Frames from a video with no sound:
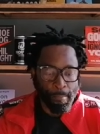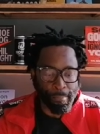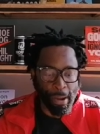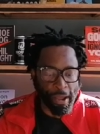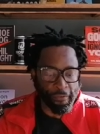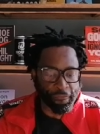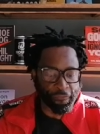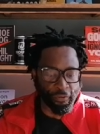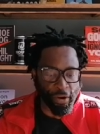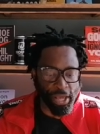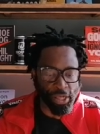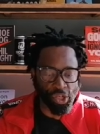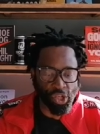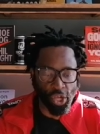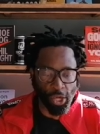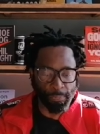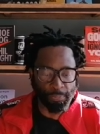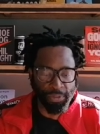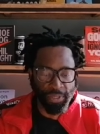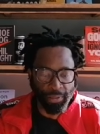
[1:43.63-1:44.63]
My
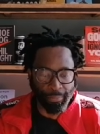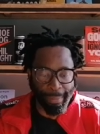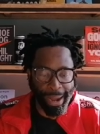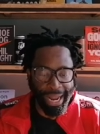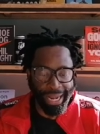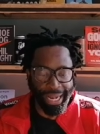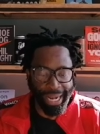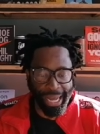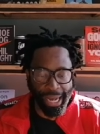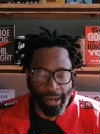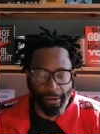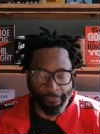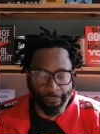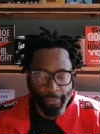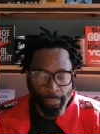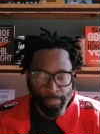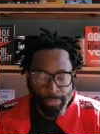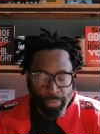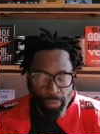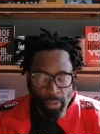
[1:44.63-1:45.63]
friendships, my love,
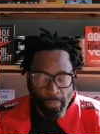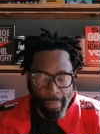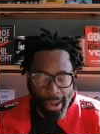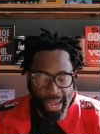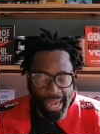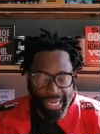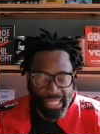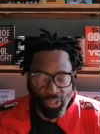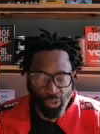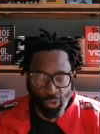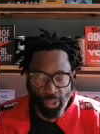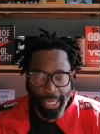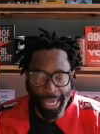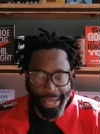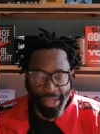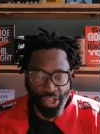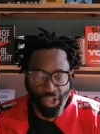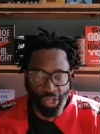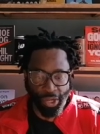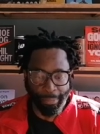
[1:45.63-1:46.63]
my
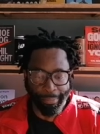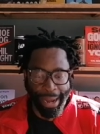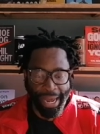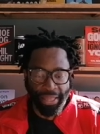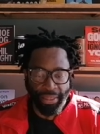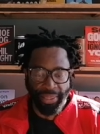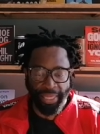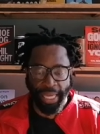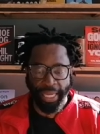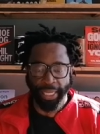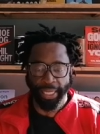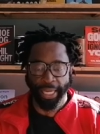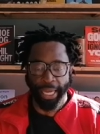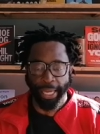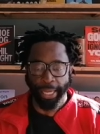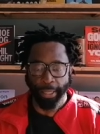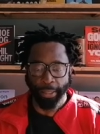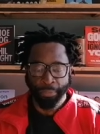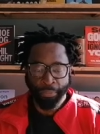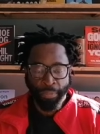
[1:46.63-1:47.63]
education, my
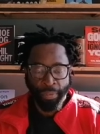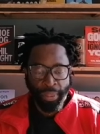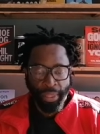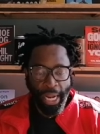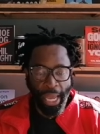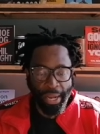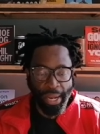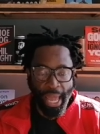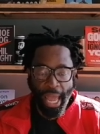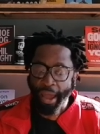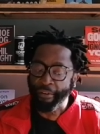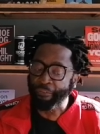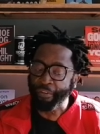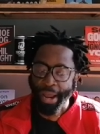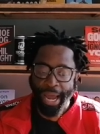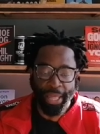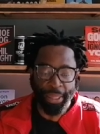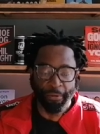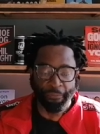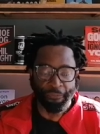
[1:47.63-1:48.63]
thinking, and
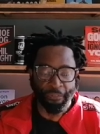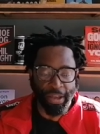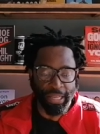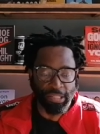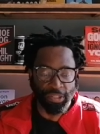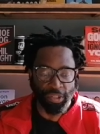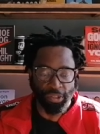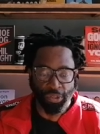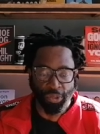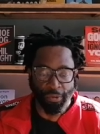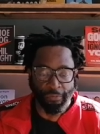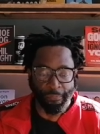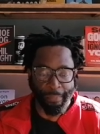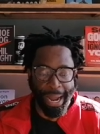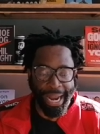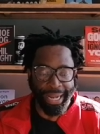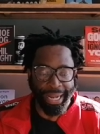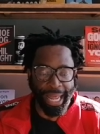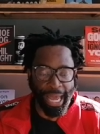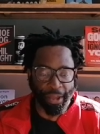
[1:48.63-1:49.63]
every other facet of
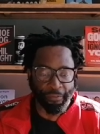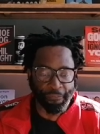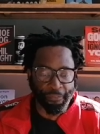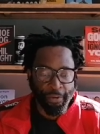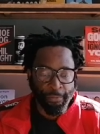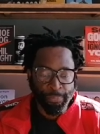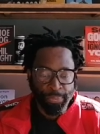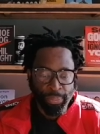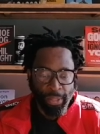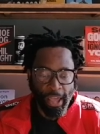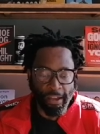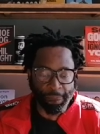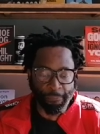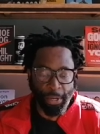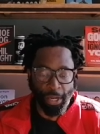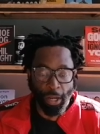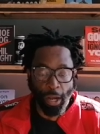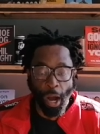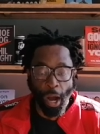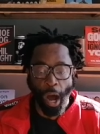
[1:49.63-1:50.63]
my life have
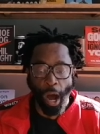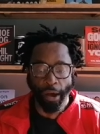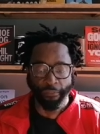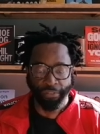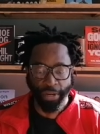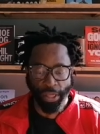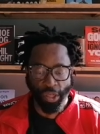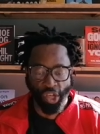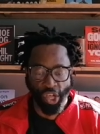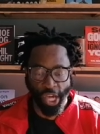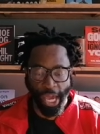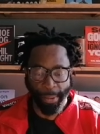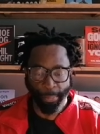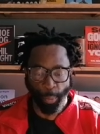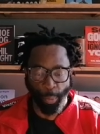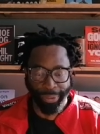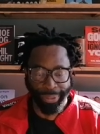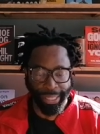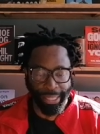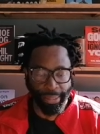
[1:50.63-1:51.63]
been carved and shaped
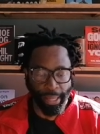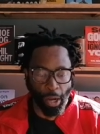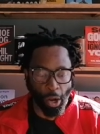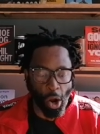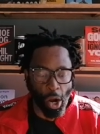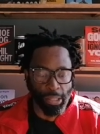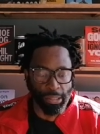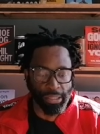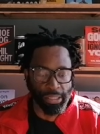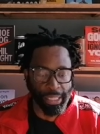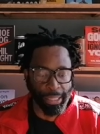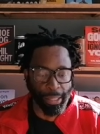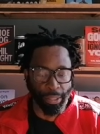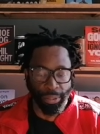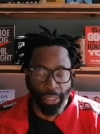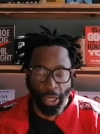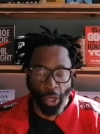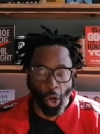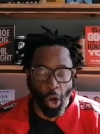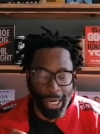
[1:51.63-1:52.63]
within the
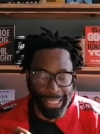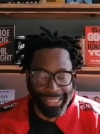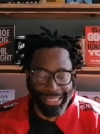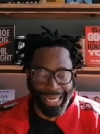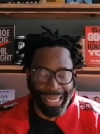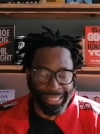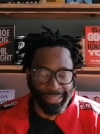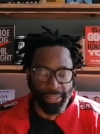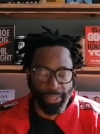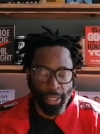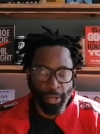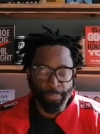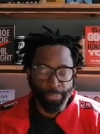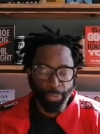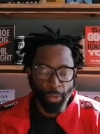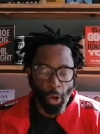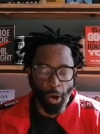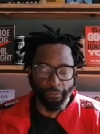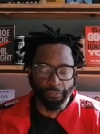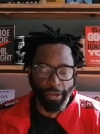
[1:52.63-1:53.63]
context
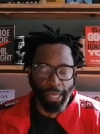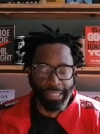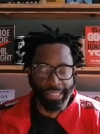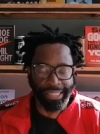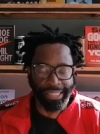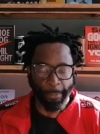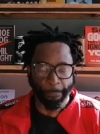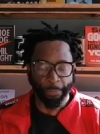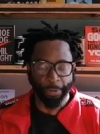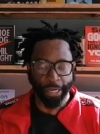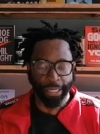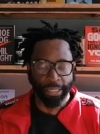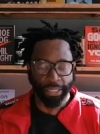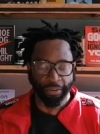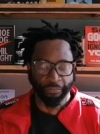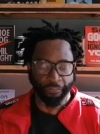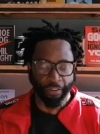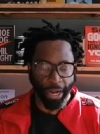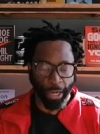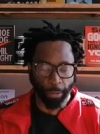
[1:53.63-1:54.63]
of separate
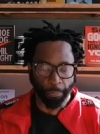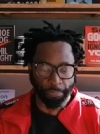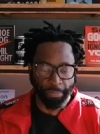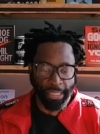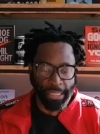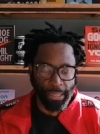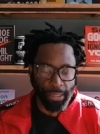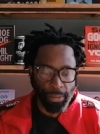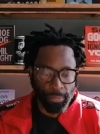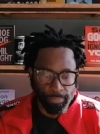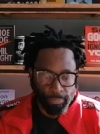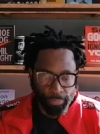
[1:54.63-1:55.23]
development.